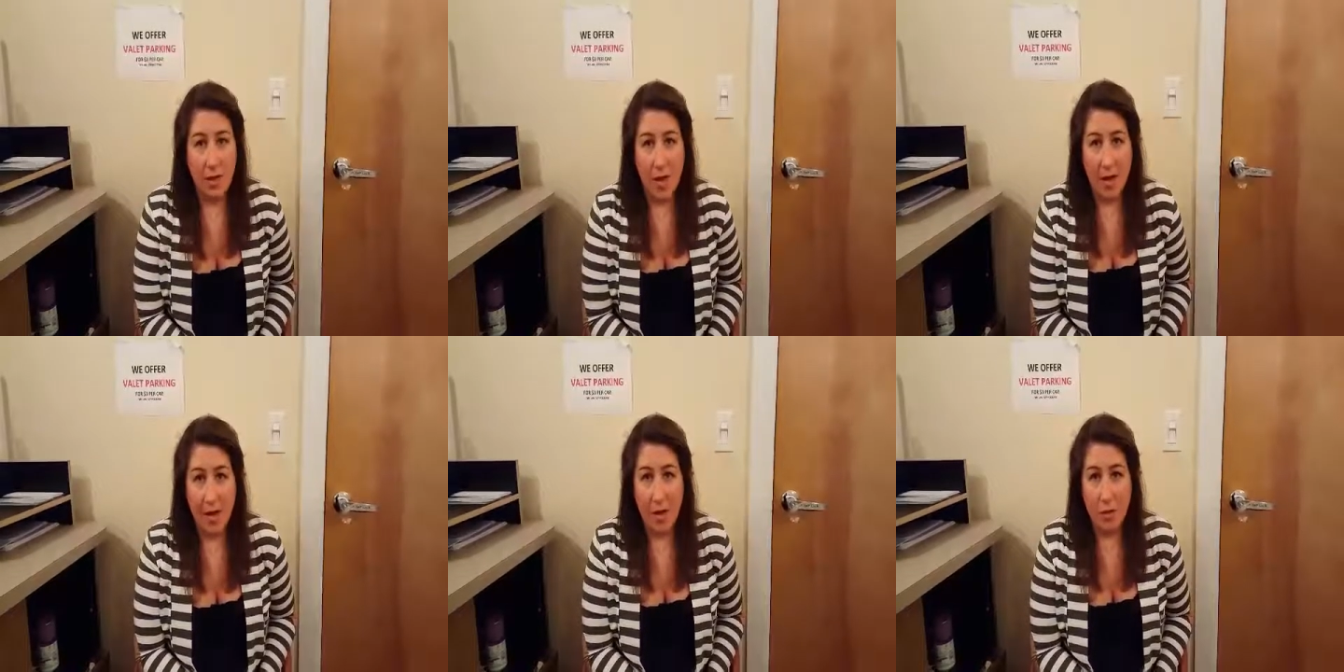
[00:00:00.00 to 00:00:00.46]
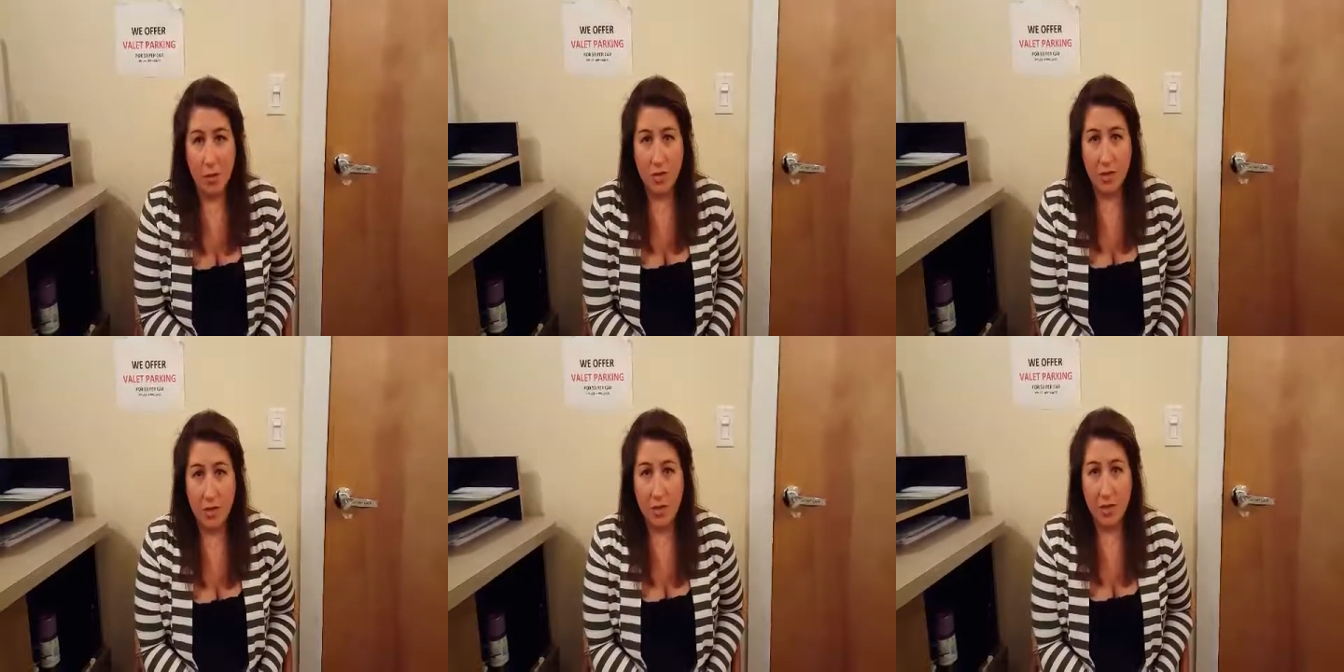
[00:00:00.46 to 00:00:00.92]
like I
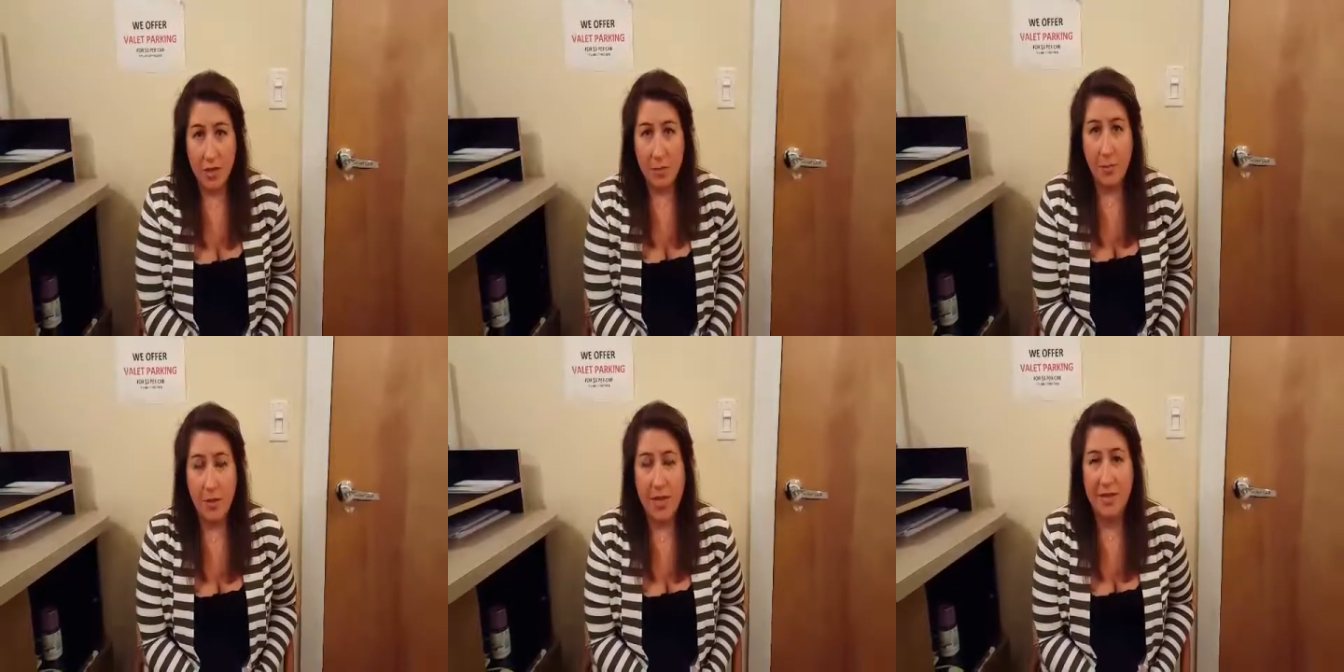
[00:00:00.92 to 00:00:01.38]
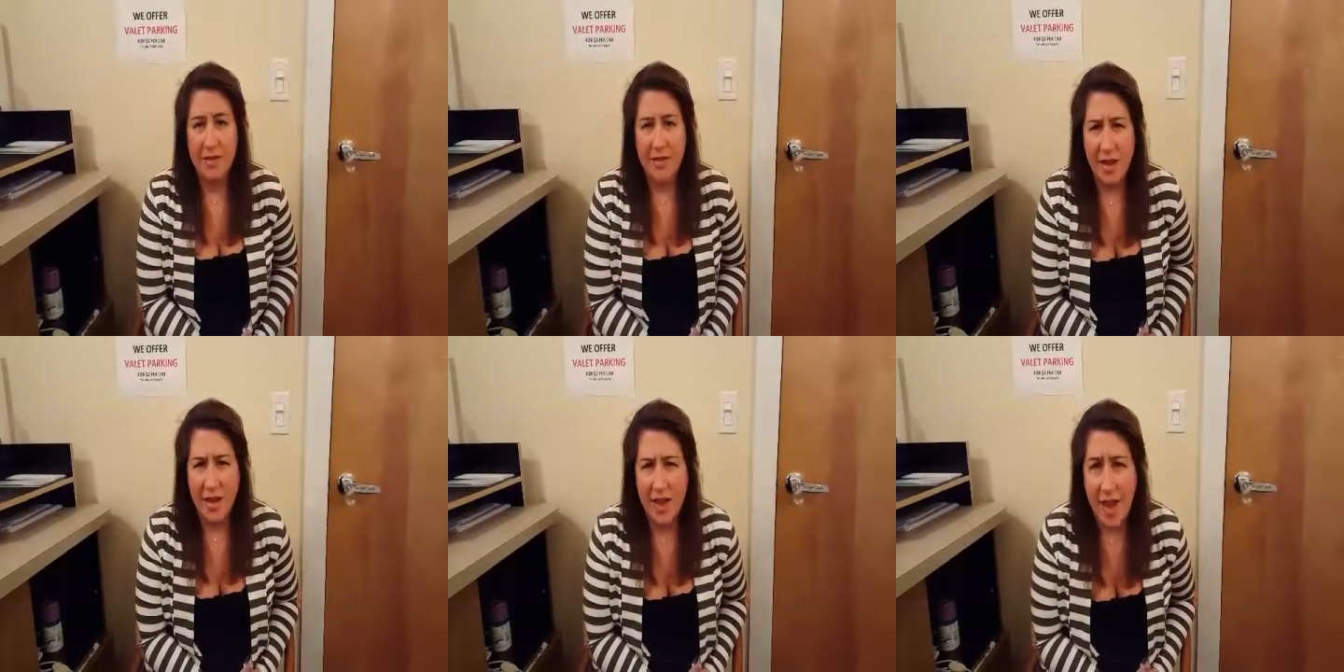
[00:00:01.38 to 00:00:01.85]
was in a place
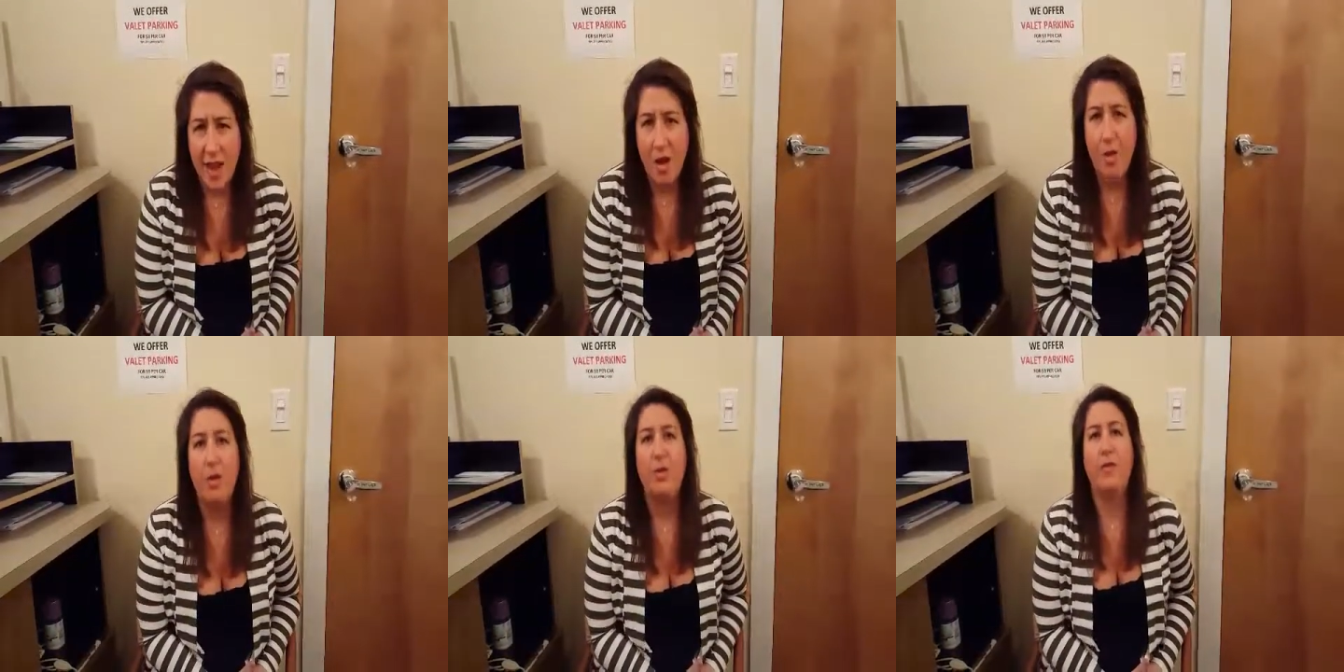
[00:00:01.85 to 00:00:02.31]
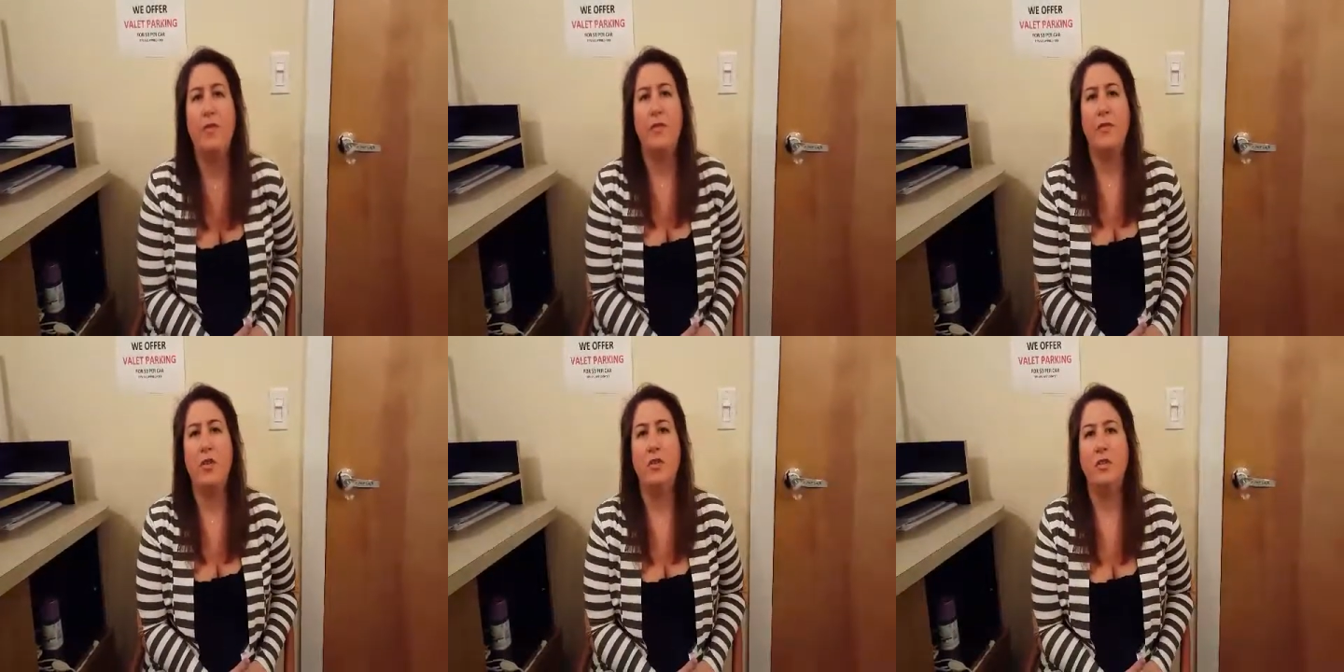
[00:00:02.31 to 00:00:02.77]
that cared for
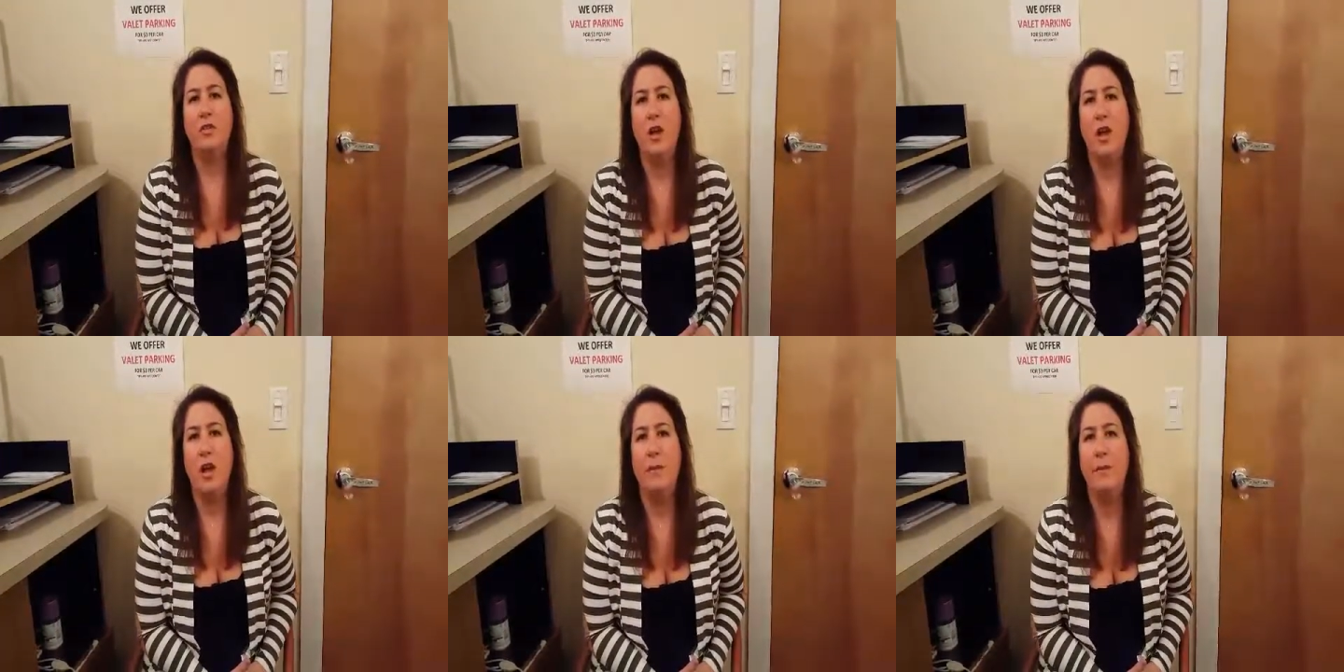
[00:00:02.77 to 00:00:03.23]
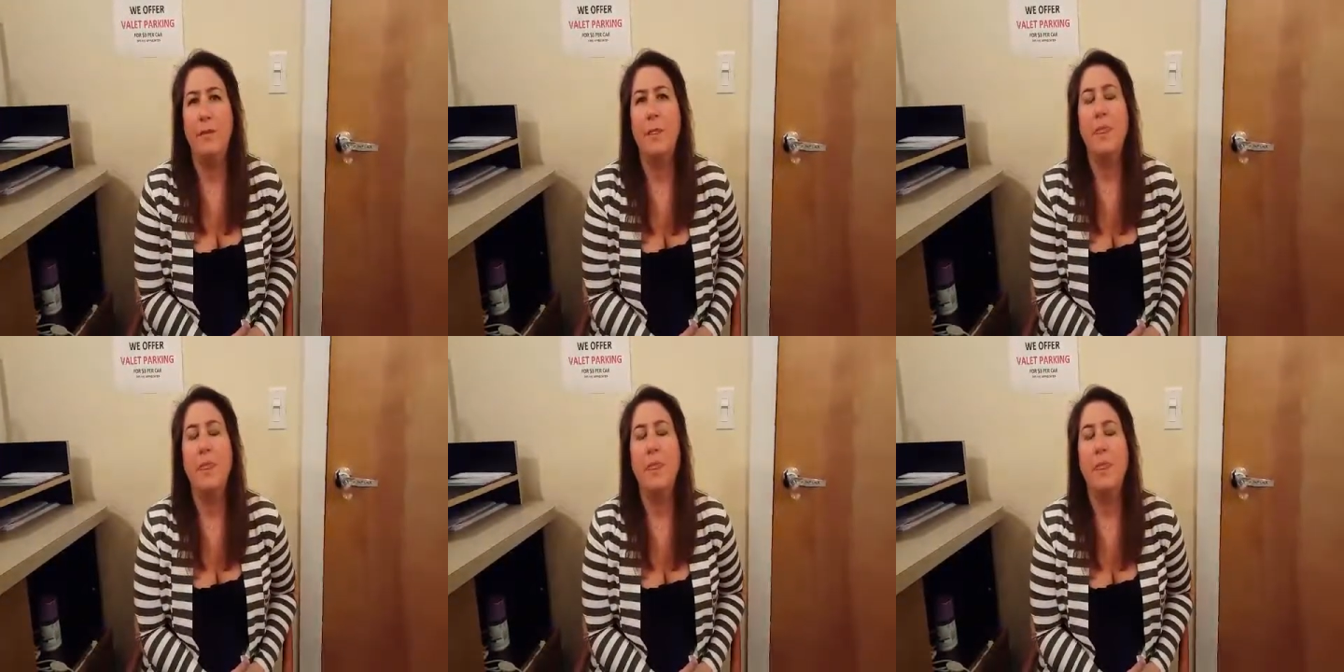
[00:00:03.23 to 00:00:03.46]
the first time.